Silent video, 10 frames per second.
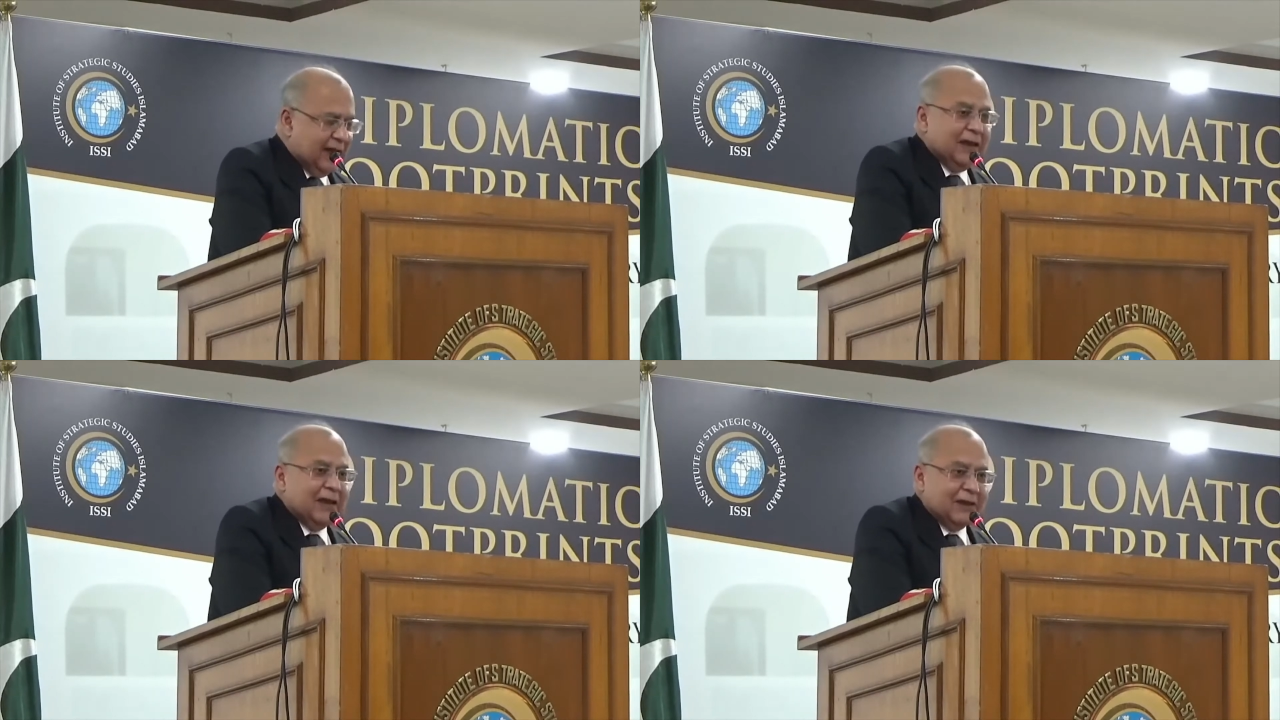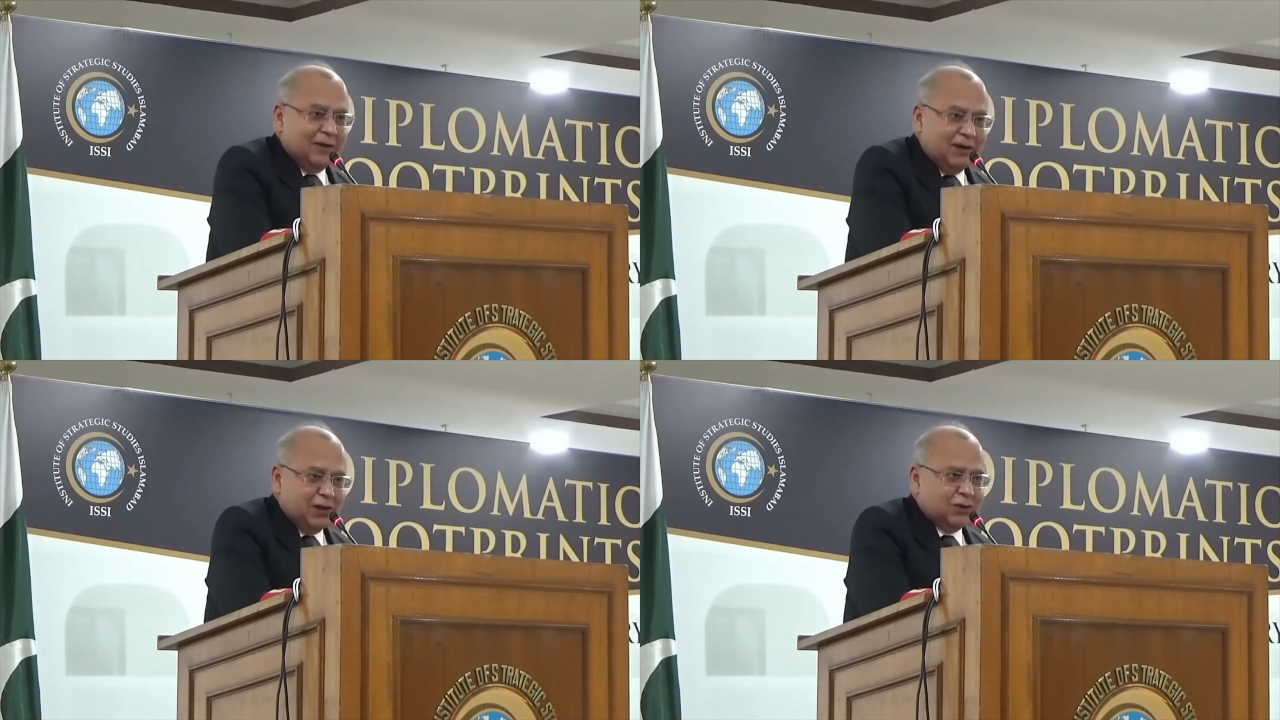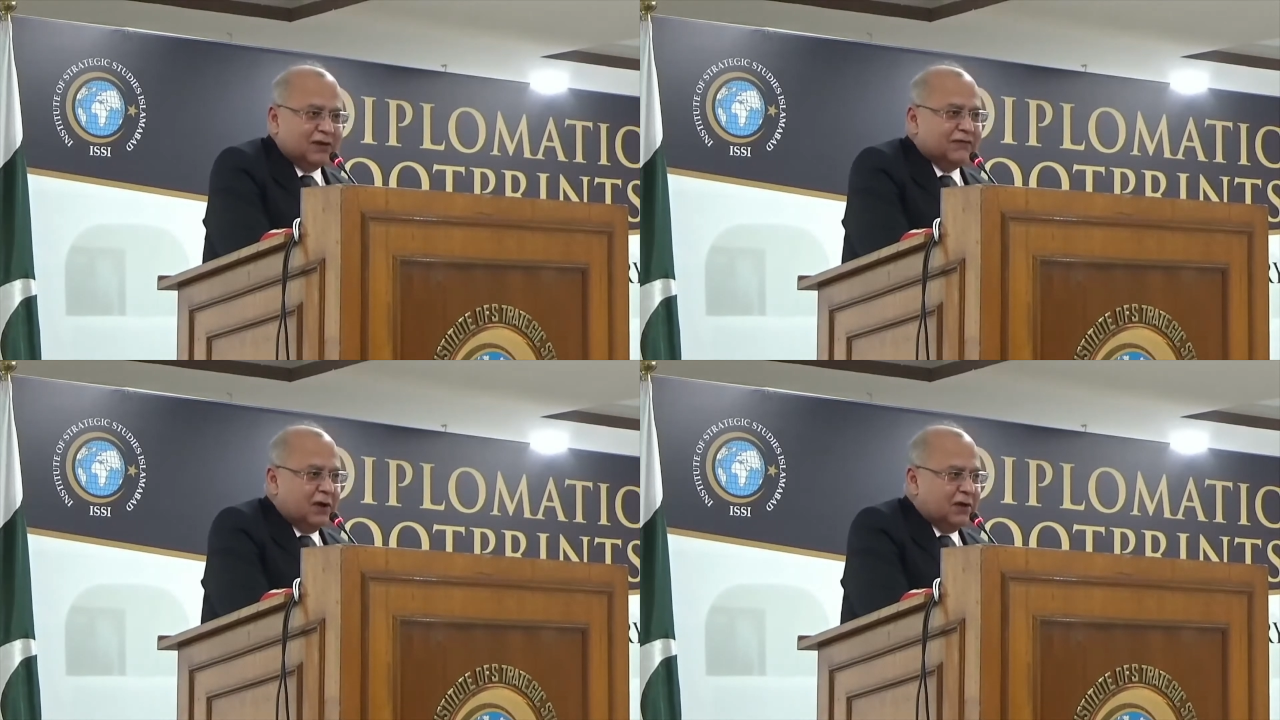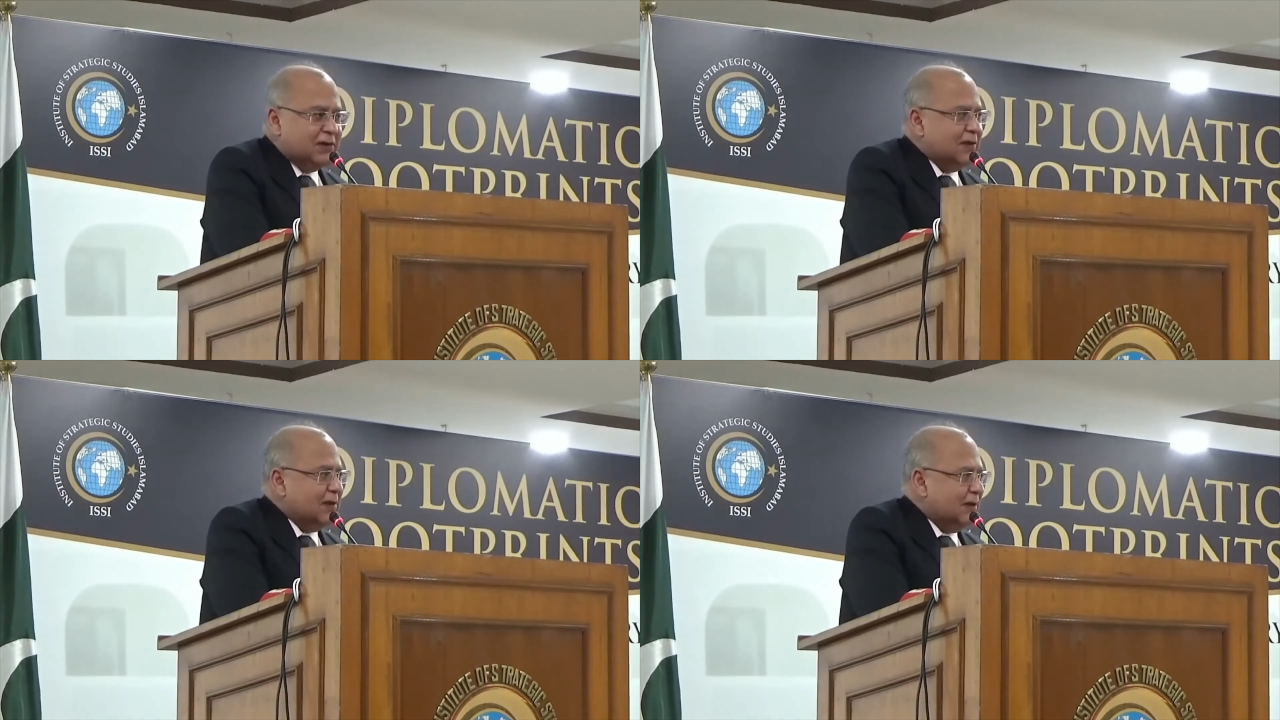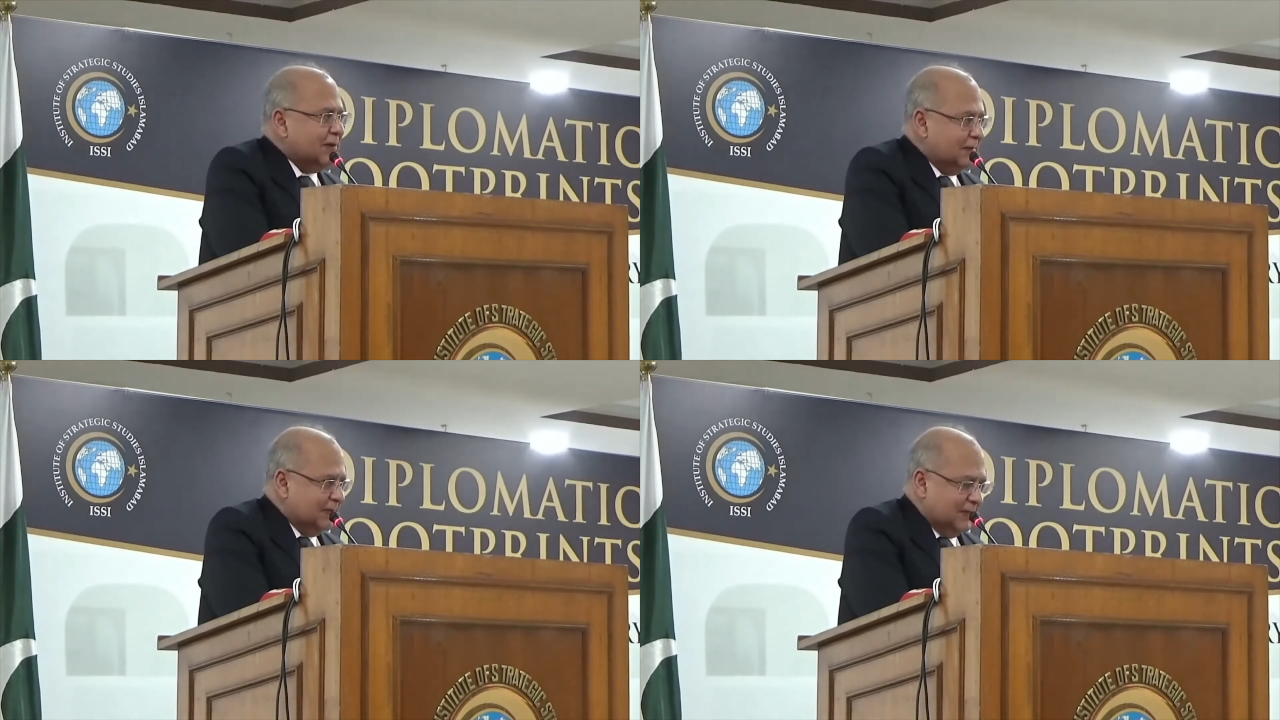I acknowledge, of course, uh,